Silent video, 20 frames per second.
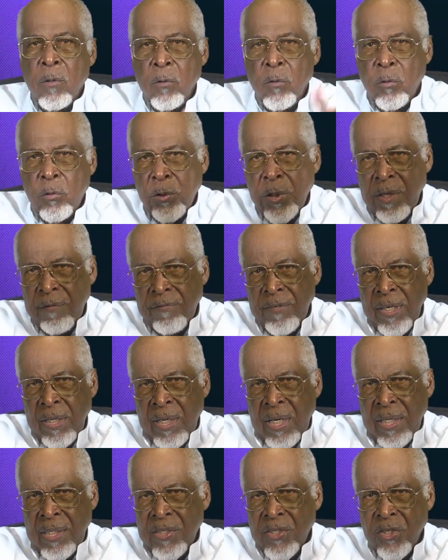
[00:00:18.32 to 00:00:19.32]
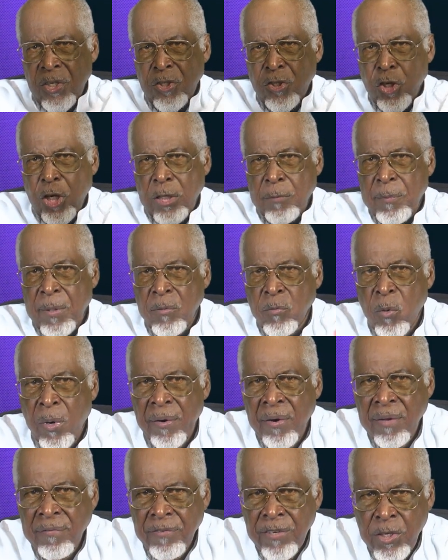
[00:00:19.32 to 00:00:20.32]
Good evening, ladies and gentlemen,
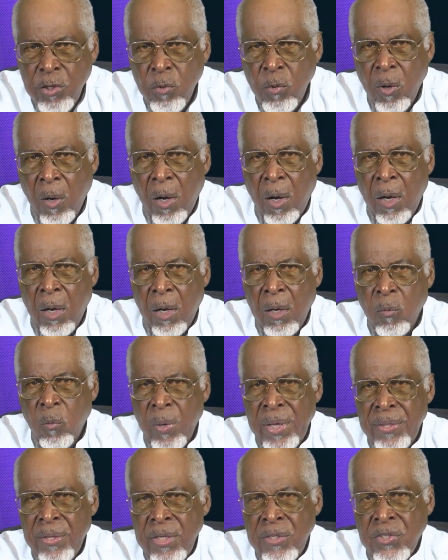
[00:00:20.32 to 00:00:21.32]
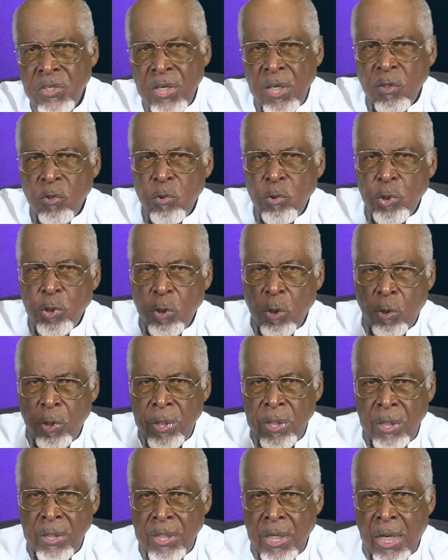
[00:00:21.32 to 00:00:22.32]
wherever you are, whether in St. Lucia or in
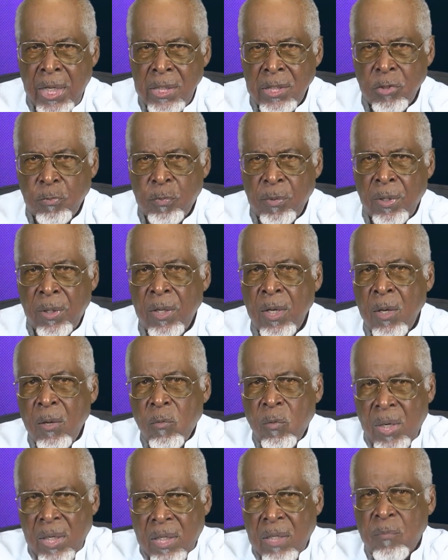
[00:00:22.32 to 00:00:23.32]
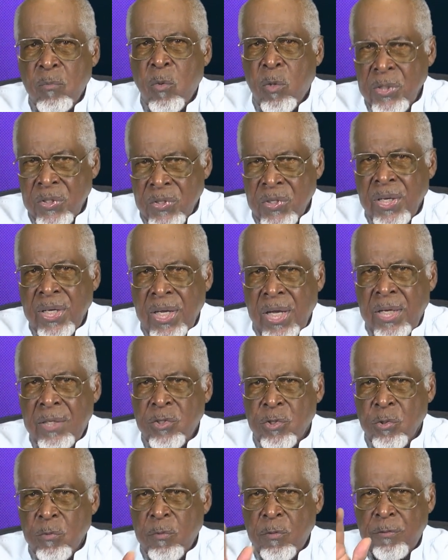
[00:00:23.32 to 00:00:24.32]
the diaspora. Welcome once again
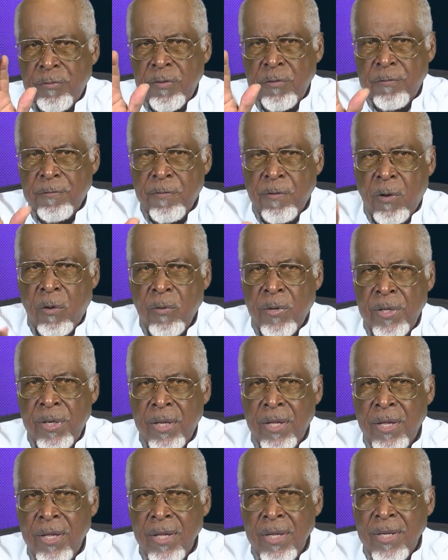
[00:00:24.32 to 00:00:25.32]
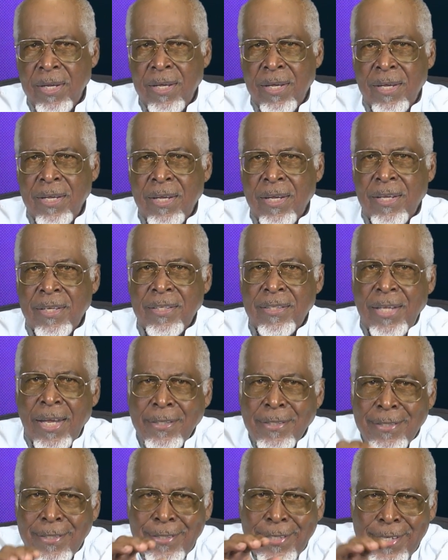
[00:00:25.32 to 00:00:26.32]
to Moving Forward.
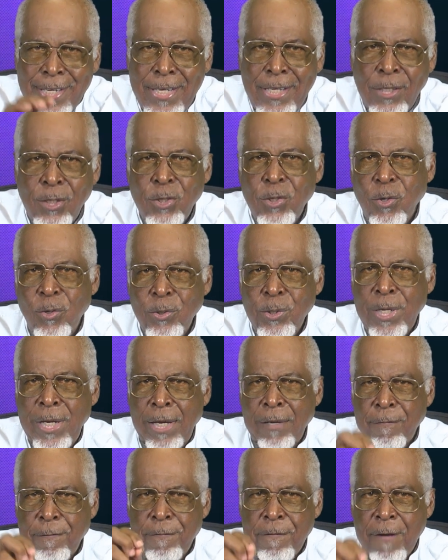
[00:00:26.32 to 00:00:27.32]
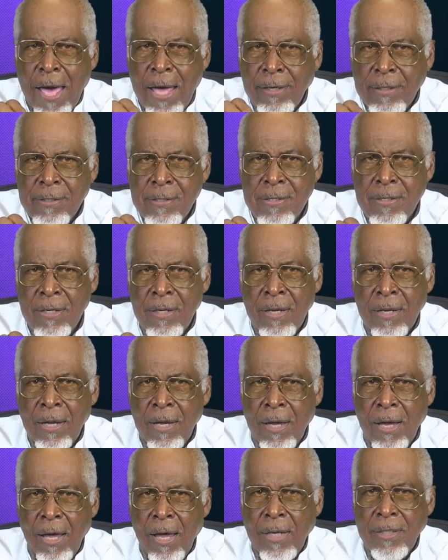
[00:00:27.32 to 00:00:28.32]
That deals only in facts,
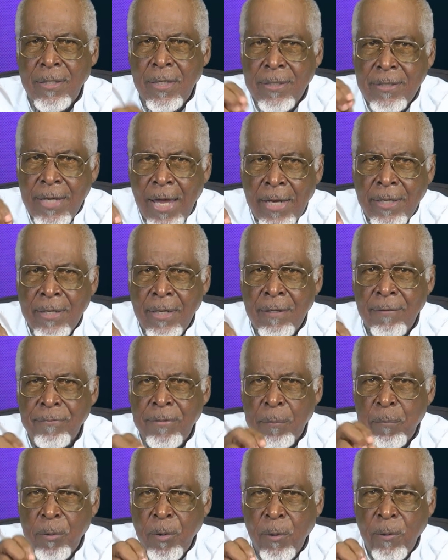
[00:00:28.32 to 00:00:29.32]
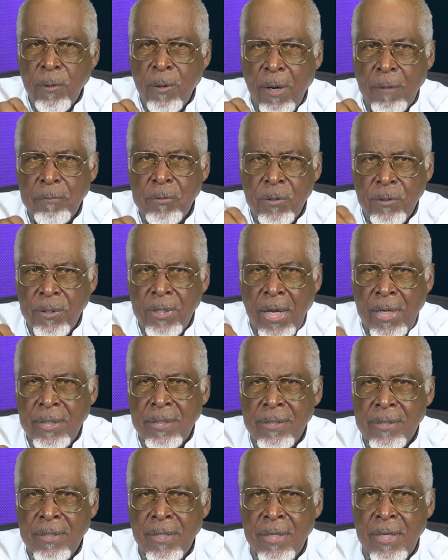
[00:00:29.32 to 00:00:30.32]
and the title of the program
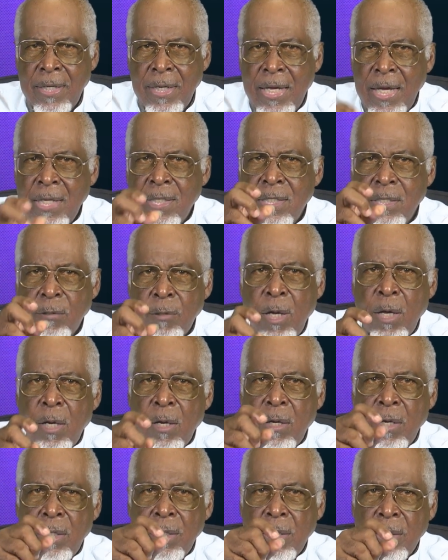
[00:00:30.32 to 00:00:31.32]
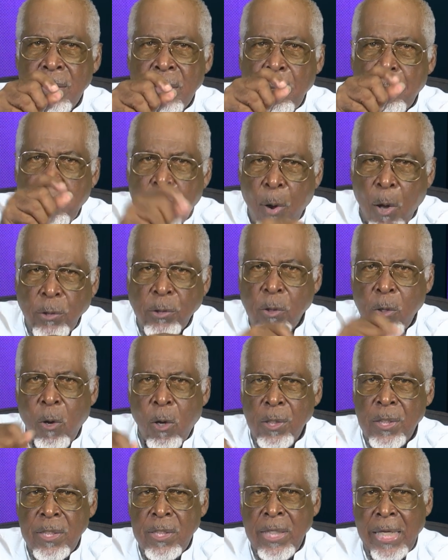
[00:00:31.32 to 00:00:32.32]
tonight is The Pot
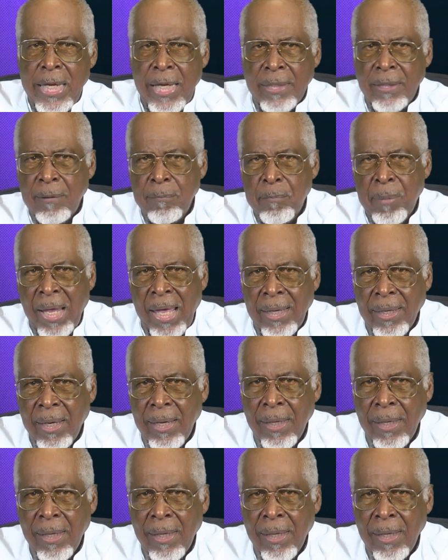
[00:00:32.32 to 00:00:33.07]
Calling the Kettle Black.